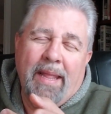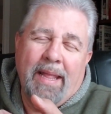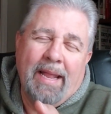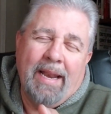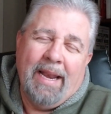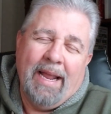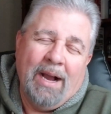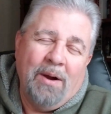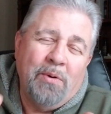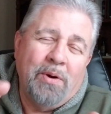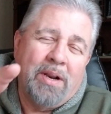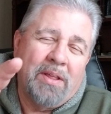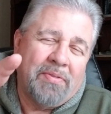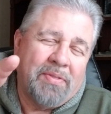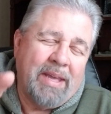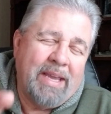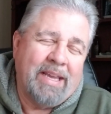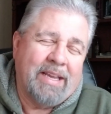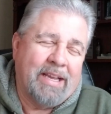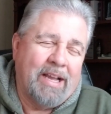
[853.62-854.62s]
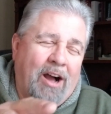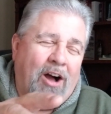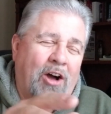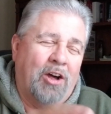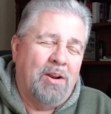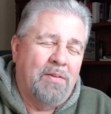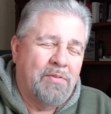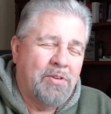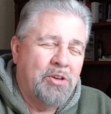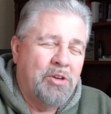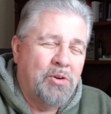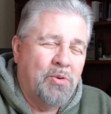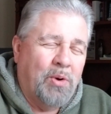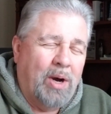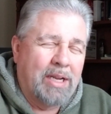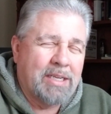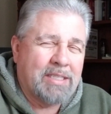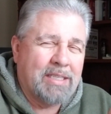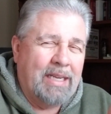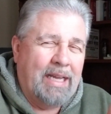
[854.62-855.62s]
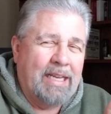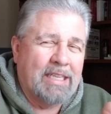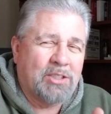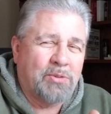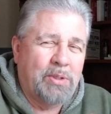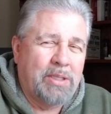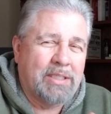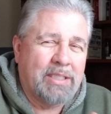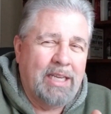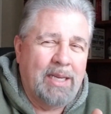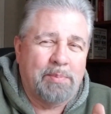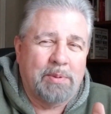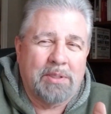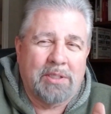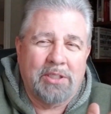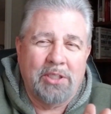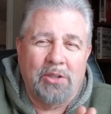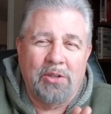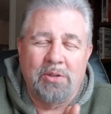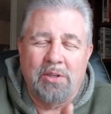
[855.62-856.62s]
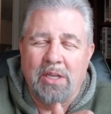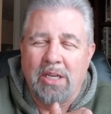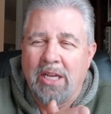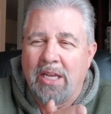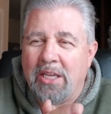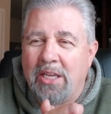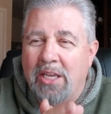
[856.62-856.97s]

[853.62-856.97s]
Now, I want to thank all of you who watched last week's episode.